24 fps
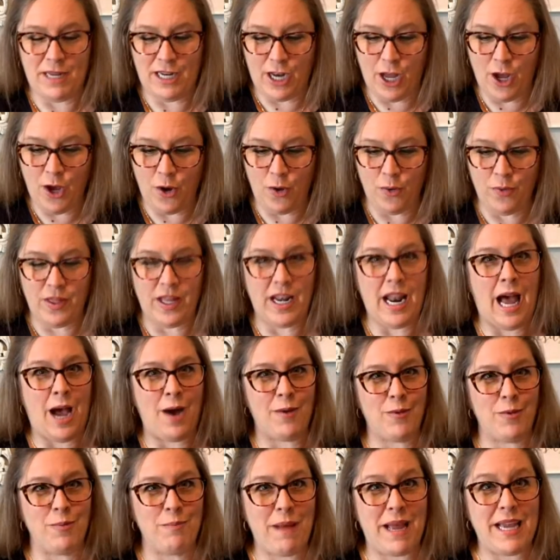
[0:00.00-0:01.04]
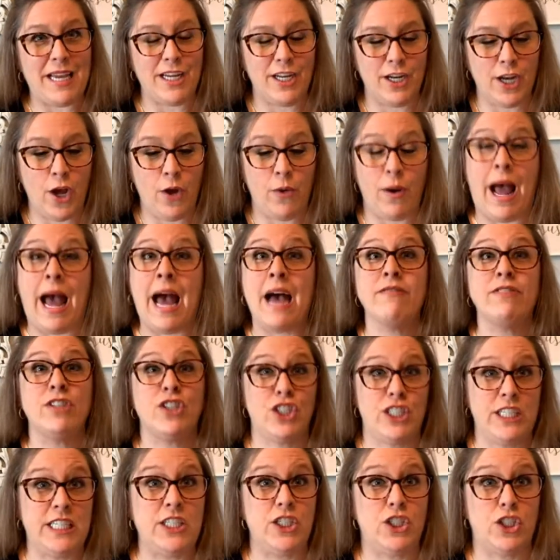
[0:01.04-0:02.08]
me know, then I will make a note. I have a
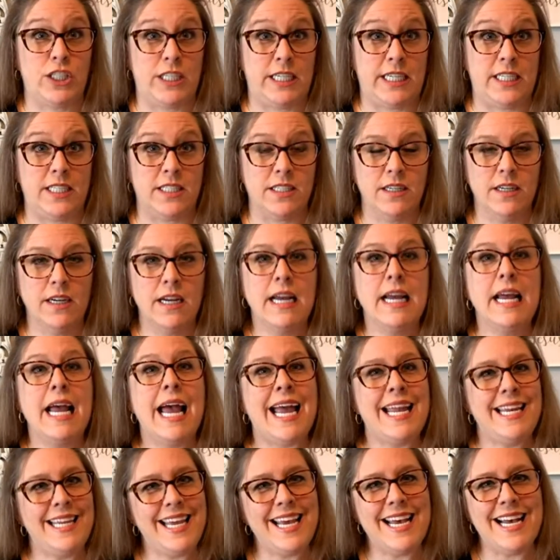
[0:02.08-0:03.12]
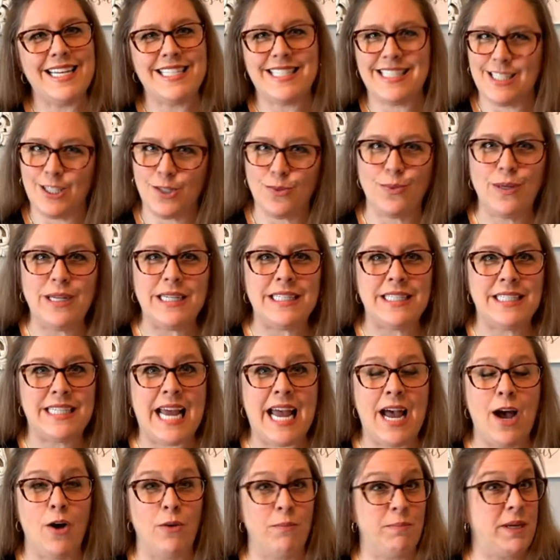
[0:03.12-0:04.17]
cheat sheet. And yes, it's written
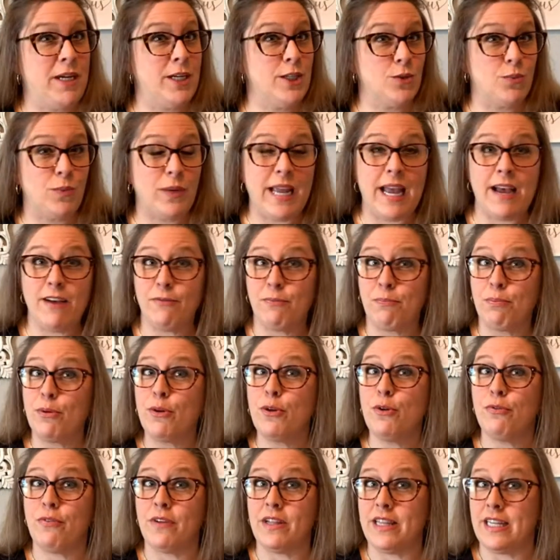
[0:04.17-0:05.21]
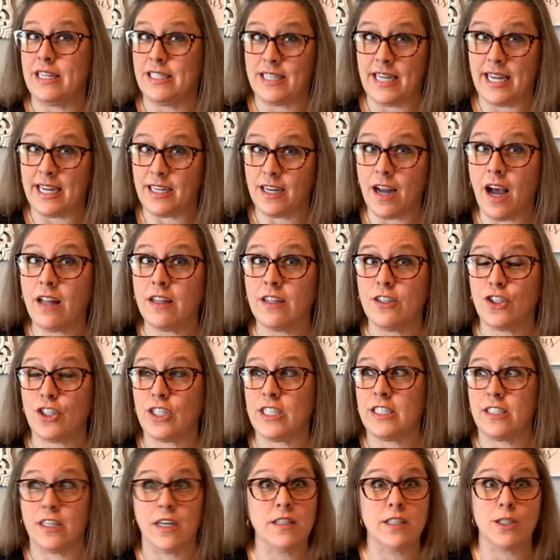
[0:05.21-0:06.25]
down because we have proven that technology
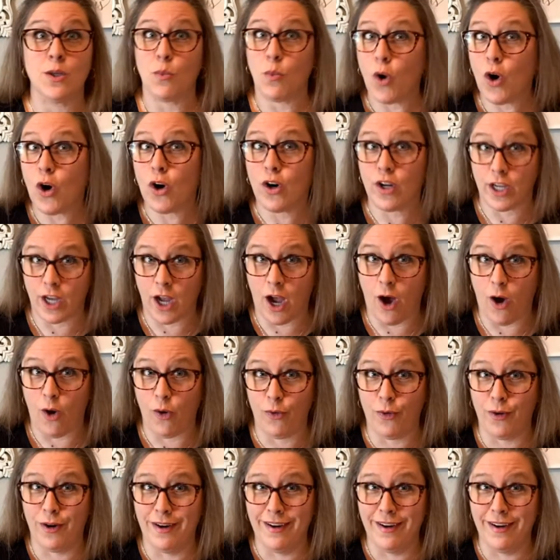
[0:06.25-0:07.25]
doesn't work, y'all.